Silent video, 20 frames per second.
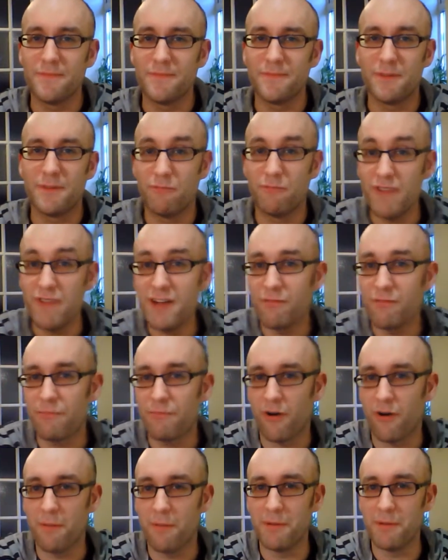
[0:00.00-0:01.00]
the real
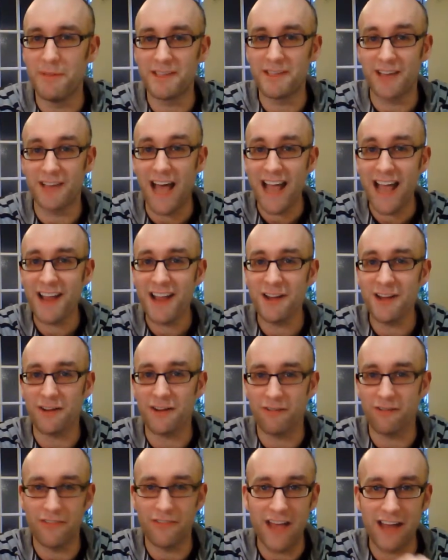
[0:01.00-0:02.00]
problem is
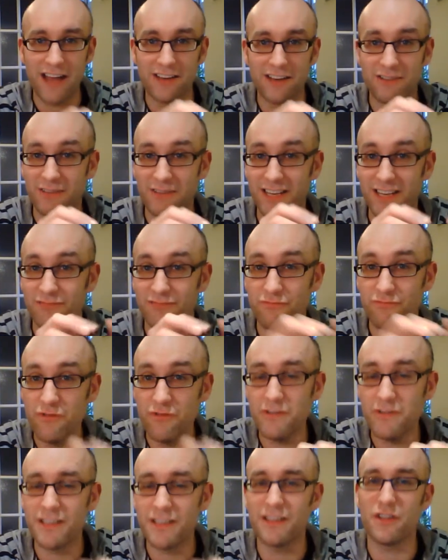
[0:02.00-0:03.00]
anger, and that is
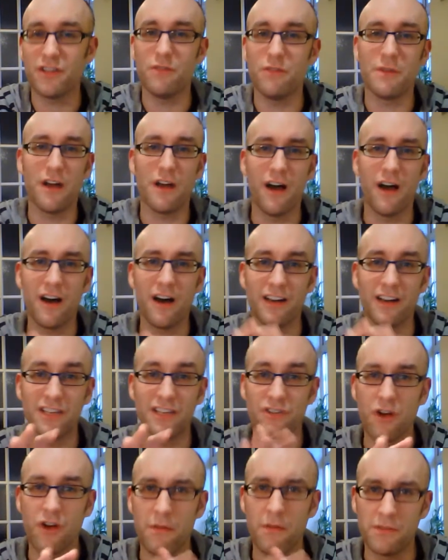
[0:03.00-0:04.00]
rooted in the human heart and
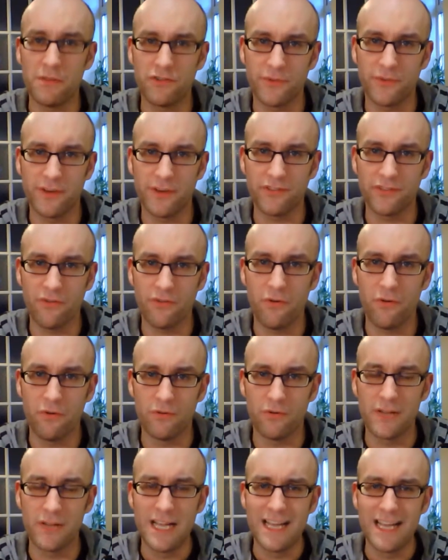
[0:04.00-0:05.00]
is common to us
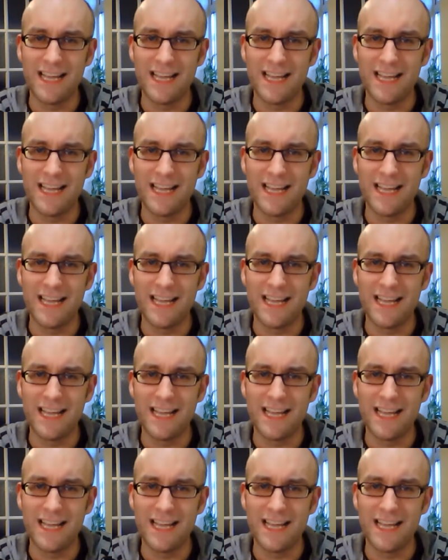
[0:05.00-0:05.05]
all.